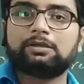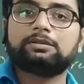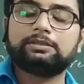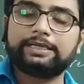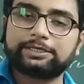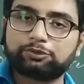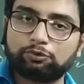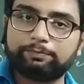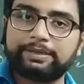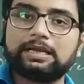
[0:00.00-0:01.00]
There
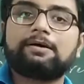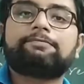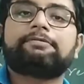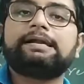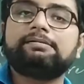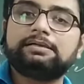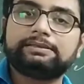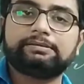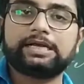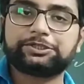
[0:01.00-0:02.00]
should be a friendly
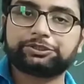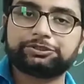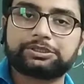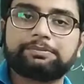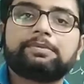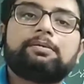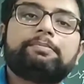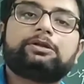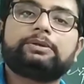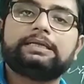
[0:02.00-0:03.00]
relationship
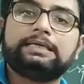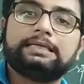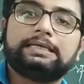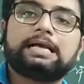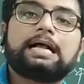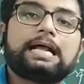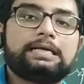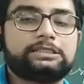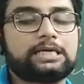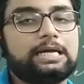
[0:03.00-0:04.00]
between India
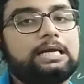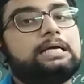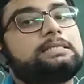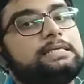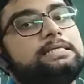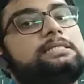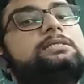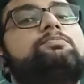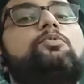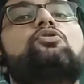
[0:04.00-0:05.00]
and China,
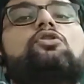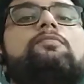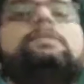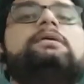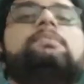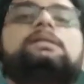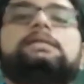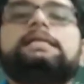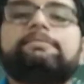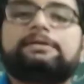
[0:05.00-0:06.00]
since both of them are
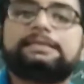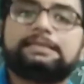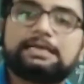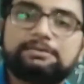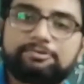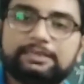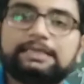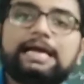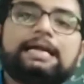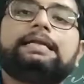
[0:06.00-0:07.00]
the neighboring country
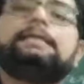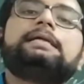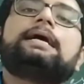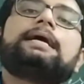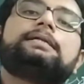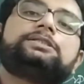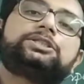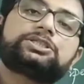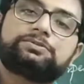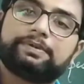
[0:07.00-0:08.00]
and India had
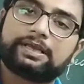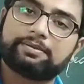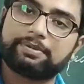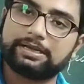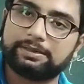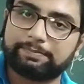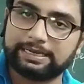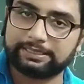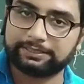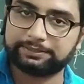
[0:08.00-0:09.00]
just become
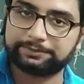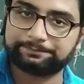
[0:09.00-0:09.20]
independent.